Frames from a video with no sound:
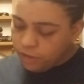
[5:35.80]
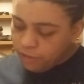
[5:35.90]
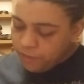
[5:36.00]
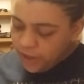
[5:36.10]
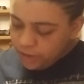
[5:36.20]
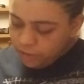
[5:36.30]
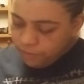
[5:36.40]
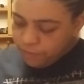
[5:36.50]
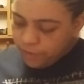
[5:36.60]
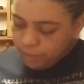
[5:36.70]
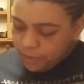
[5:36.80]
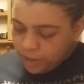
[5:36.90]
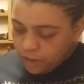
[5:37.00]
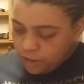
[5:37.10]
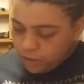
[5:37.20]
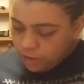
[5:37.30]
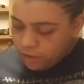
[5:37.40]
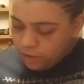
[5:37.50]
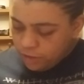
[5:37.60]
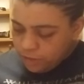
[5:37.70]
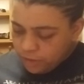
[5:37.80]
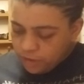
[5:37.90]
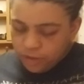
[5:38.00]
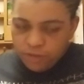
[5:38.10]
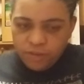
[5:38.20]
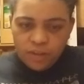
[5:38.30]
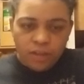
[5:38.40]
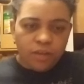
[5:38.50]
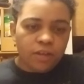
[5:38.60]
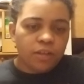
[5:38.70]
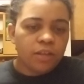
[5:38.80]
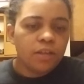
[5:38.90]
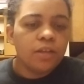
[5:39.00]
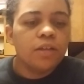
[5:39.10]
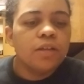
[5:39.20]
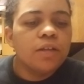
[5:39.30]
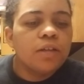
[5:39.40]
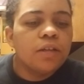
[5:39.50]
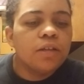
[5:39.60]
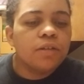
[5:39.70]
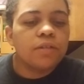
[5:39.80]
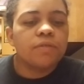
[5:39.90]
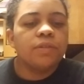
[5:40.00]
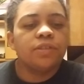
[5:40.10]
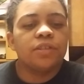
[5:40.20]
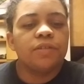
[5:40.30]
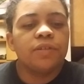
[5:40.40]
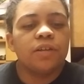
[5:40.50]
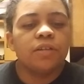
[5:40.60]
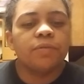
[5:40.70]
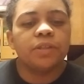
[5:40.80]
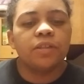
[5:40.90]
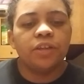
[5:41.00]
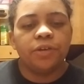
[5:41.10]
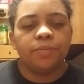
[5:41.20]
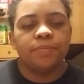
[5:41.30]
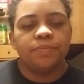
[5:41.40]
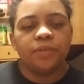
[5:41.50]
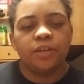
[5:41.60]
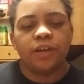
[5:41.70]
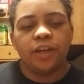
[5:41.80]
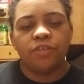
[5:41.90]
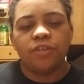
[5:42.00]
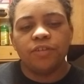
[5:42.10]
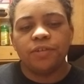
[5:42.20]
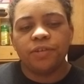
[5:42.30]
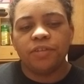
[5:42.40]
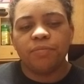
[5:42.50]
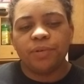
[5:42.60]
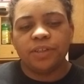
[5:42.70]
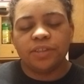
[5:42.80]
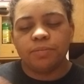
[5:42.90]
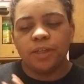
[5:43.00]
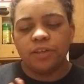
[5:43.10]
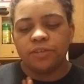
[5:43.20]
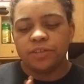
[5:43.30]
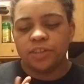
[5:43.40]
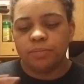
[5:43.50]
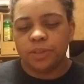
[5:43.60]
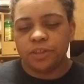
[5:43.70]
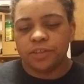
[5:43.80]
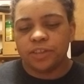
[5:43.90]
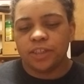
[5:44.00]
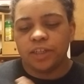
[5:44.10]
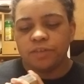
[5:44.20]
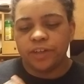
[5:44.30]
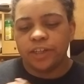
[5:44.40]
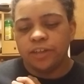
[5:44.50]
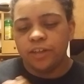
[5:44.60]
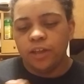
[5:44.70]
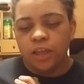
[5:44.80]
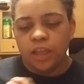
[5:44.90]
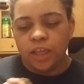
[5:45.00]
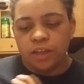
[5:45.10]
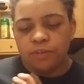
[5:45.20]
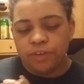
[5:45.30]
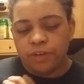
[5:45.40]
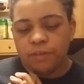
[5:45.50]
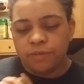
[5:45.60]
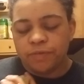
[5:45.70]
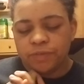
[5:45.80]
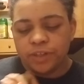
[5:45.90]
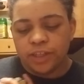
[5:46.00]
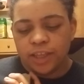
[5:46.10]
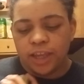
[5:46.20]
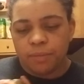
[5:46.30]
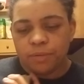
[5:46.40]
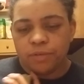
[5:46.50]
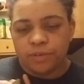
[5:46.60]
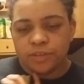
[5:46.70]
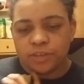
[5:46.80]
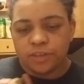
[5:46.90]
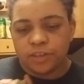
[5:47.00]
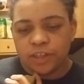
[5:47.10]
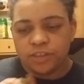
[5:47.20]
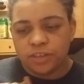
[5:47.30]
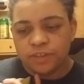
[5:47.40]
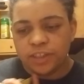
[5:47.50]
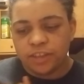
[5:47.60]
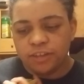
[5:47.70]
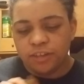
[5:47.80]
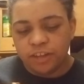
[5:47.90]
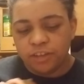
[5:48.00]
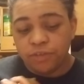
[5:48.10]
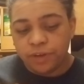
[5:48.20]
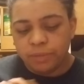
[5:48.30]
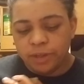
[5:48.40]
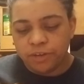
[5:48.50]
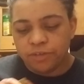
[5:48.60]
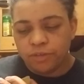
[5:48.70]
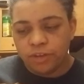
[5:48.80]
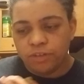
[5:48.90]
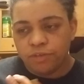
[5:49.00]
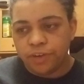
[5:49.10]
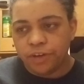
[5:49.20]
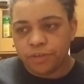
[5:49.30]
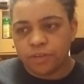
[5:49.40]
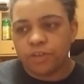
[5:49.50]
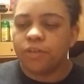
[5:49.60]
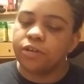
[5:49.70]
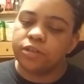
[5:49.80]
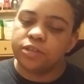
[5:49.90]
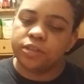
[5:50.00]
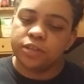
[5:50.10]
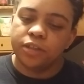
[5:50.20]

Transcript: Divine Feminine. Let's see what's going on with you. Okay, so this Prince Pentacles could be Earth sign, right? And we do have Capricorn's card. Actually, we got the Three of Pentacles, so that's three Earth cards.